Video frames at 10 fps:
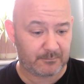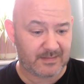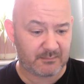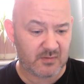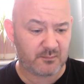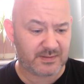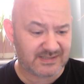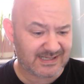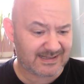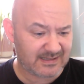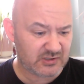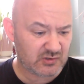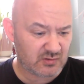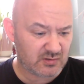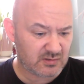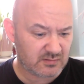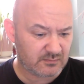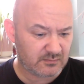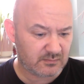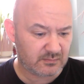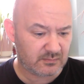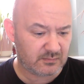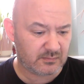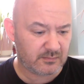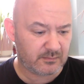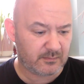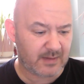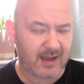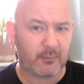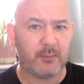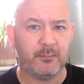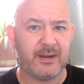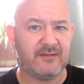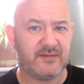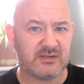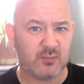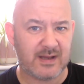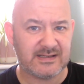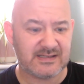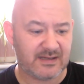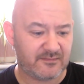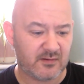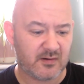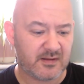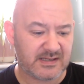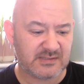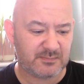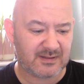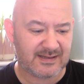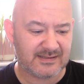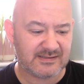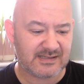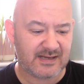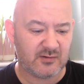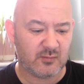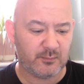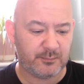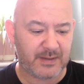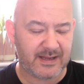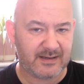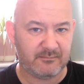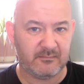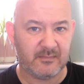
I'm not particularly sure how it benefits Wednesday if none of these players end up being